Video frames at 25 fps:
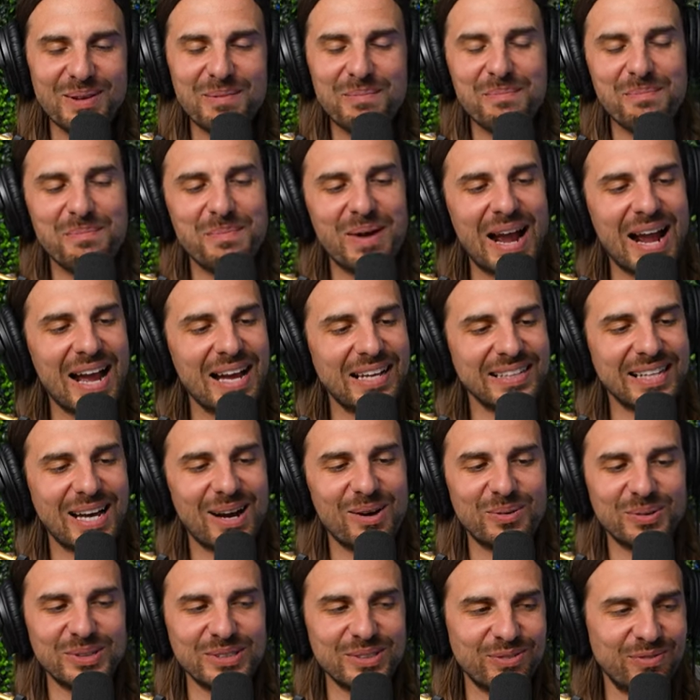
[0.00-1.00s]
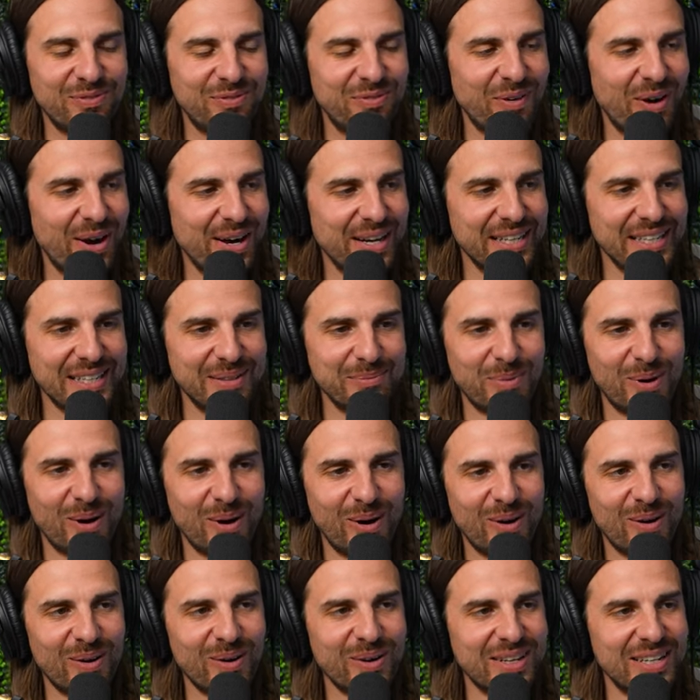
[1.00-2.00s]
Man, that was funny,
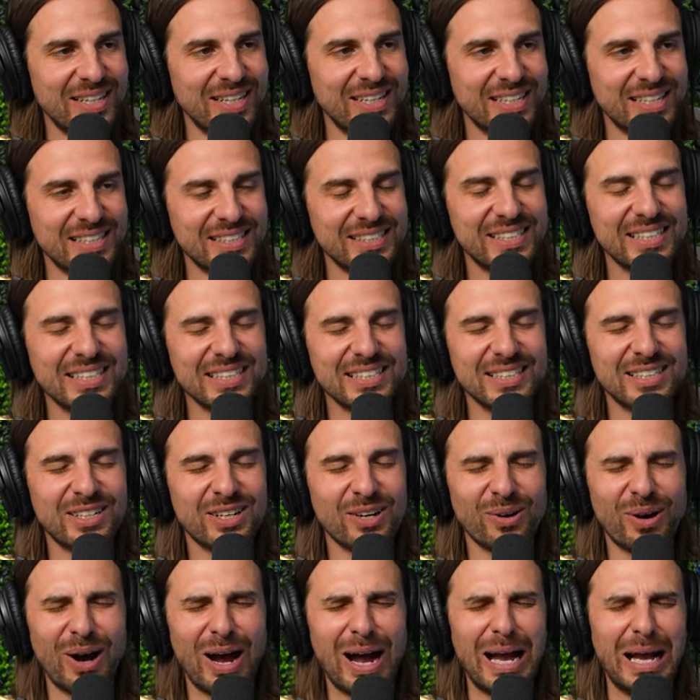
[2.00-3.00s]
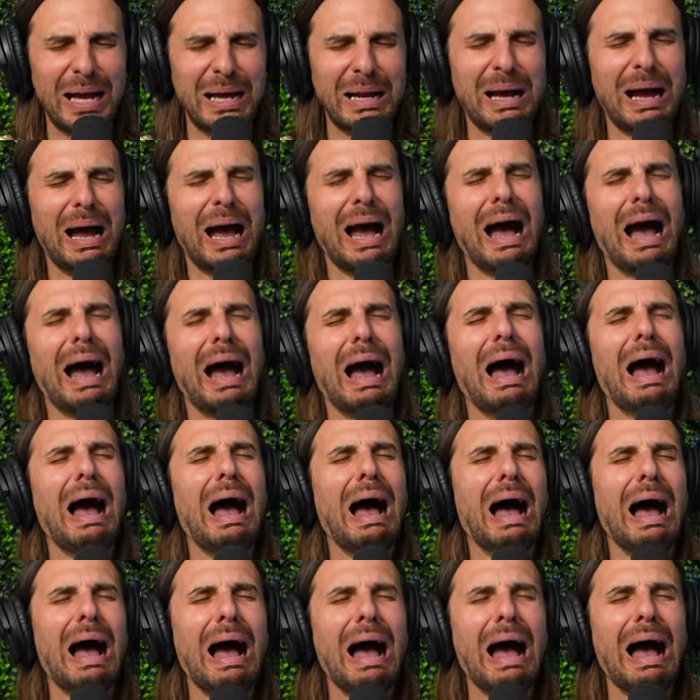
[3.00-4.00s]
bro. Just crying.
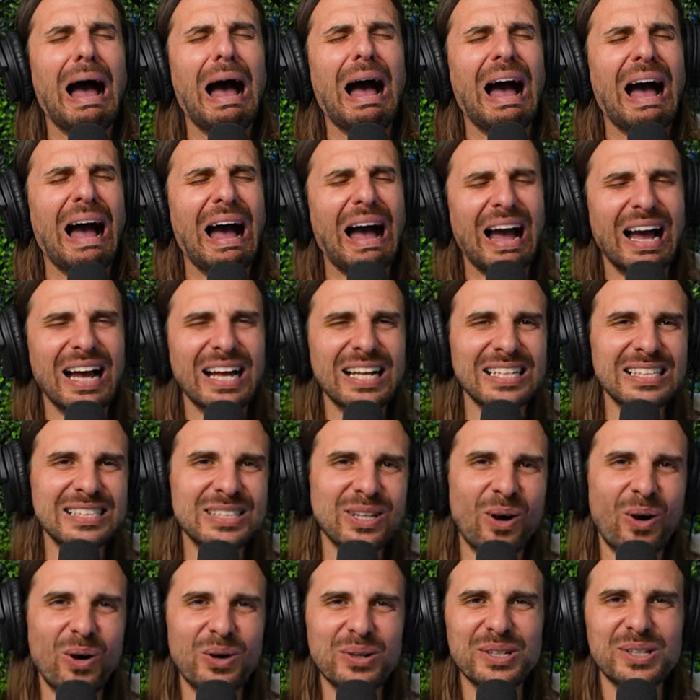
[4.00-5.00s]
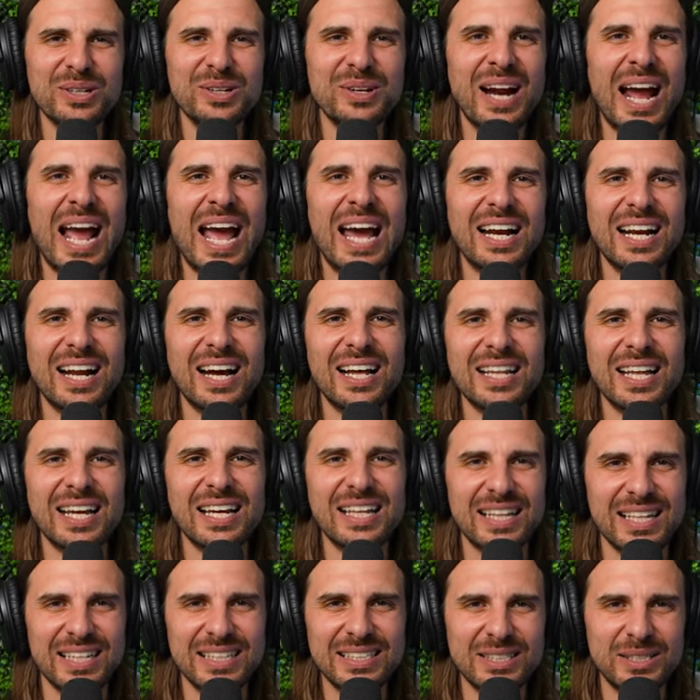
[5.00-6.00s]
Just holding her hand out
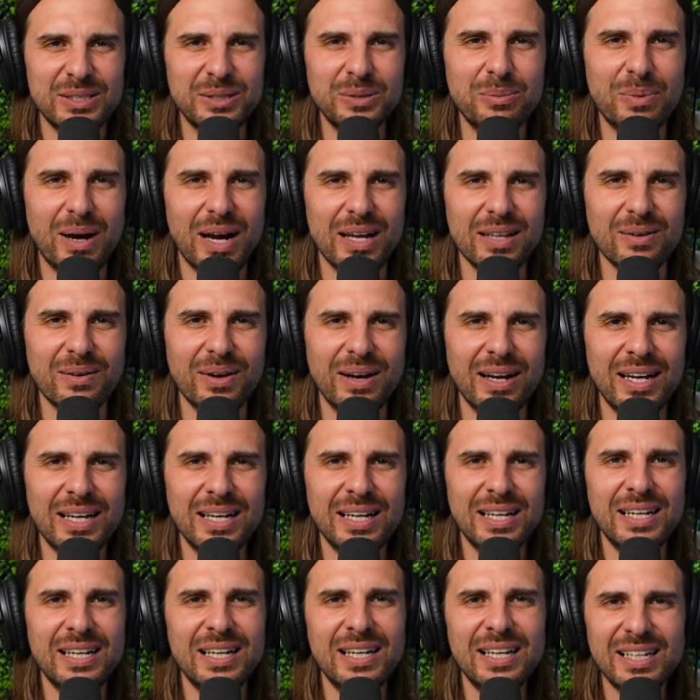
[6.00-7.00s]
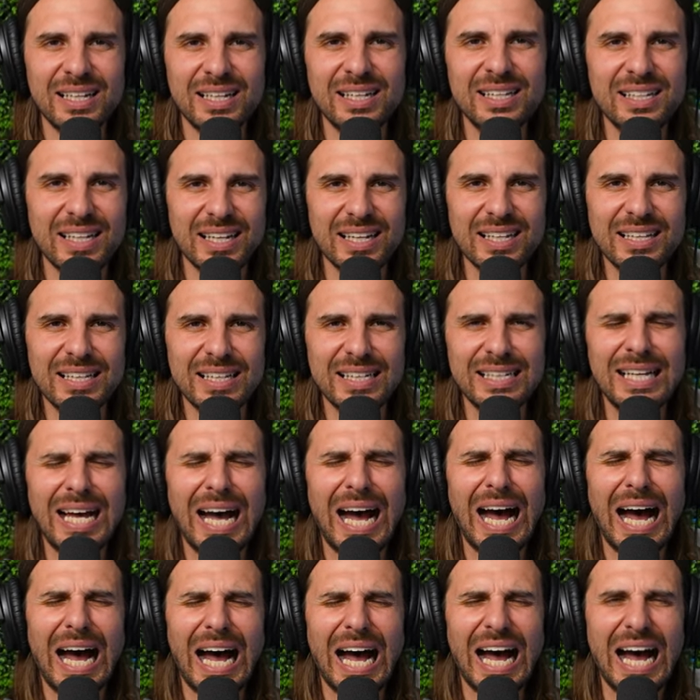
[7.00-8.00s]
like this too, by the way. Like
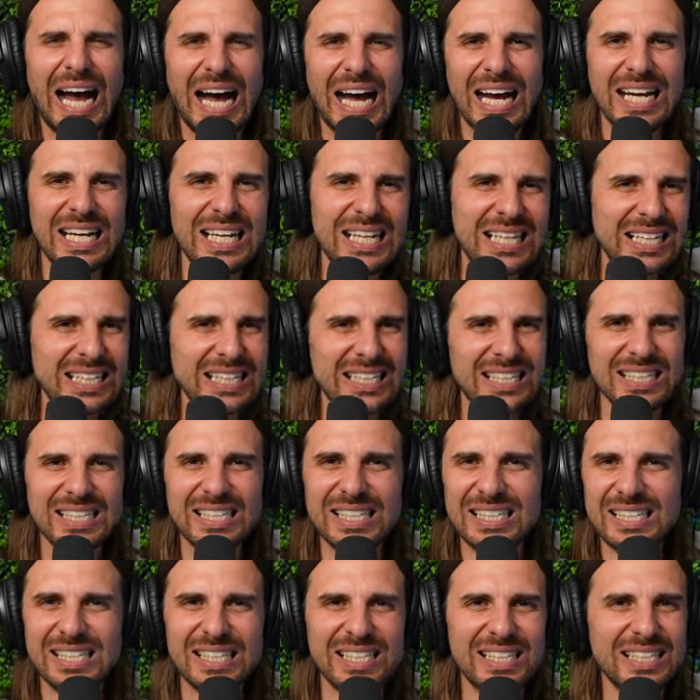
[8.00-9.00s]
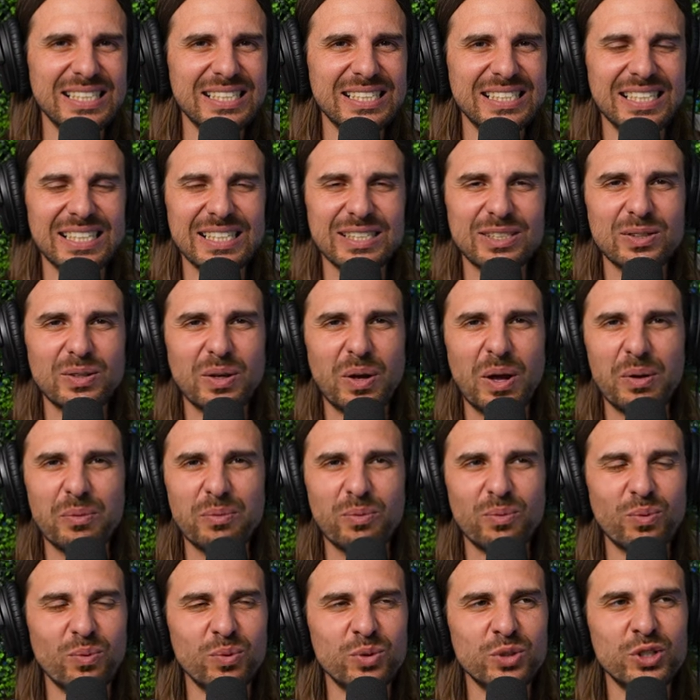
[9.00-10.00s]
this. Just, it
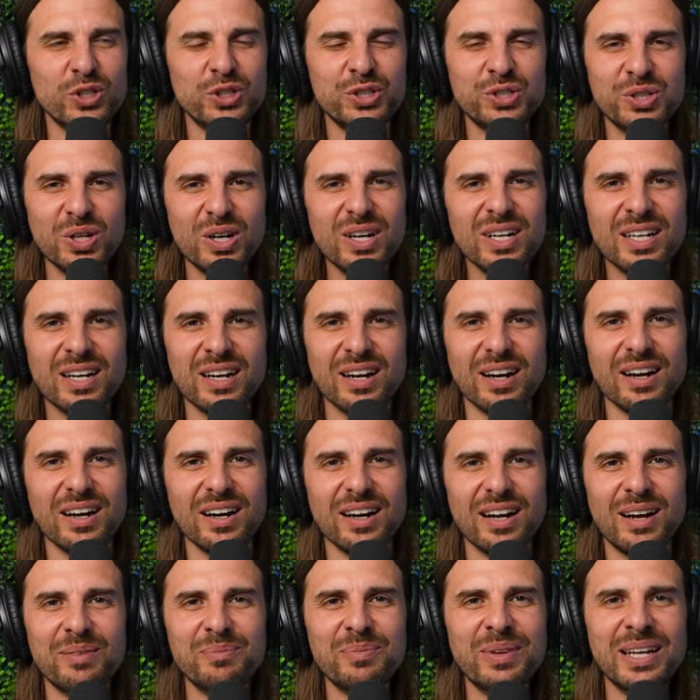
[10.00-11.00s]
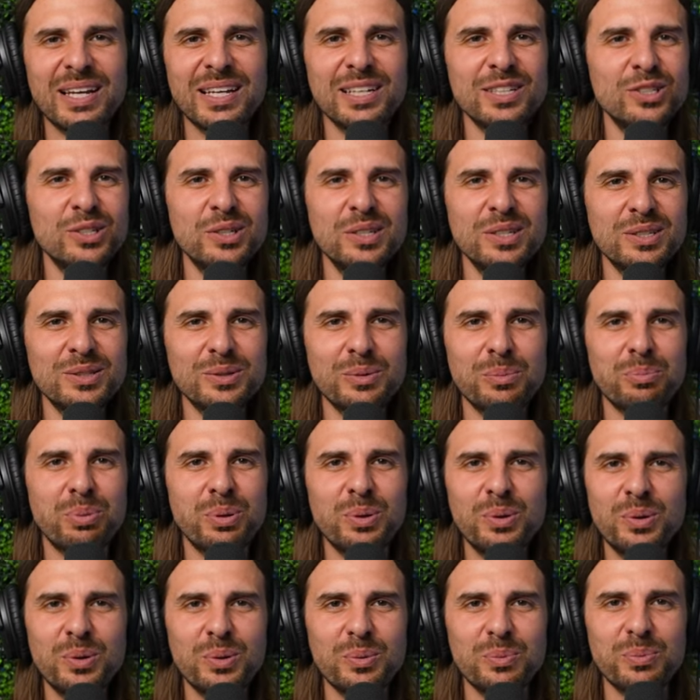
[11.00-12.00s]
shook her. I'm like, it's just a
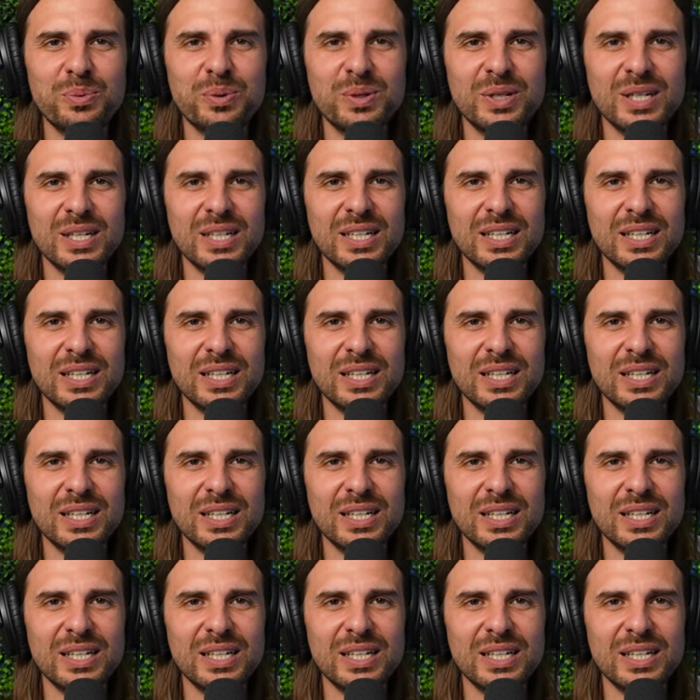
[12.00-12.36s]
poop.